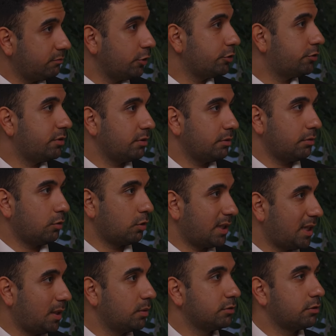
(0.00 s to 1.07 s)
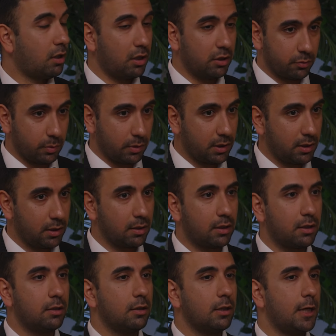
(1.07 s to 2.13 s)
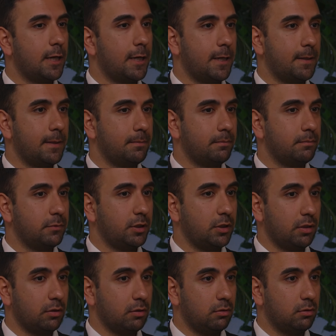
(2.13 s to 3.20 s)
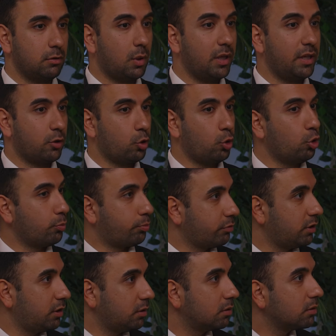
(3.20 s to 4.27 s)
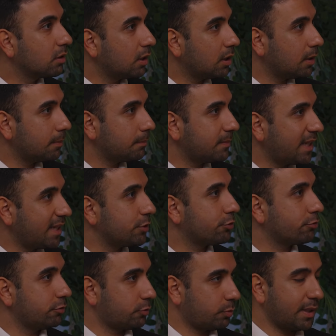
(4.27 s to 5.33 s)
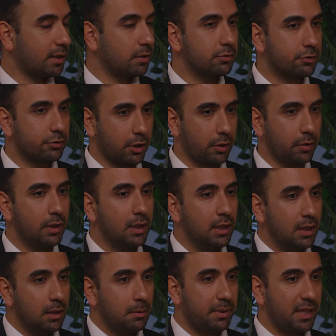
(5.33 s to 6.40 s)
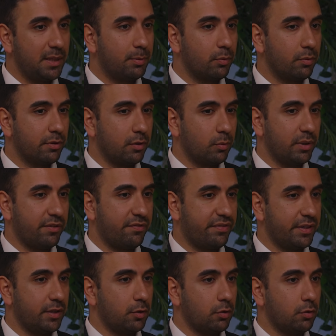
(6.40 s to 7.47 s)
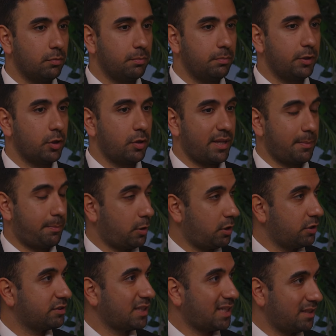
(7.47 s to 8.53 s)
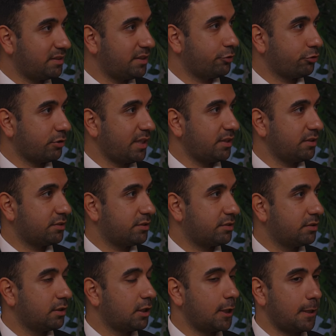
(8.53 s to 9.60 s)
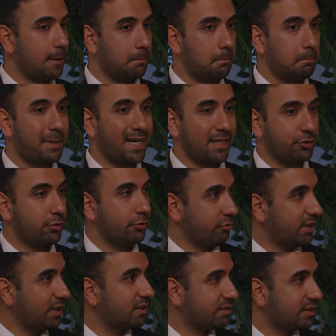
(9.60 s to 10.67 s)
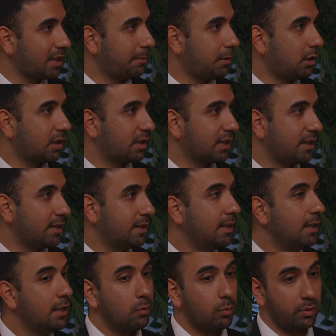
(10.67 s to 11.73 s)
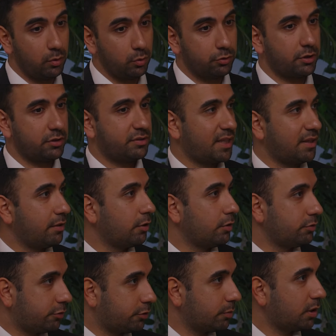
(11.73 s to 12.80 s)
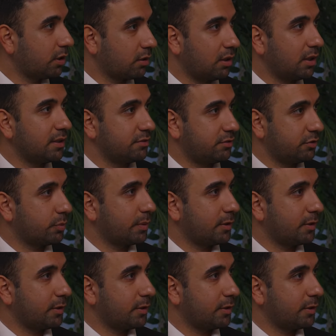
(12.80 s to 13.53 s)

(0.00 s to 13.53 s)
used to the long hours, Working hard work. Um, you know, quite a corporate um, nature as well. Mm. So, people that we feel, you know, their personality traits um, match the real estate market, mm. we'll also send those to our clients as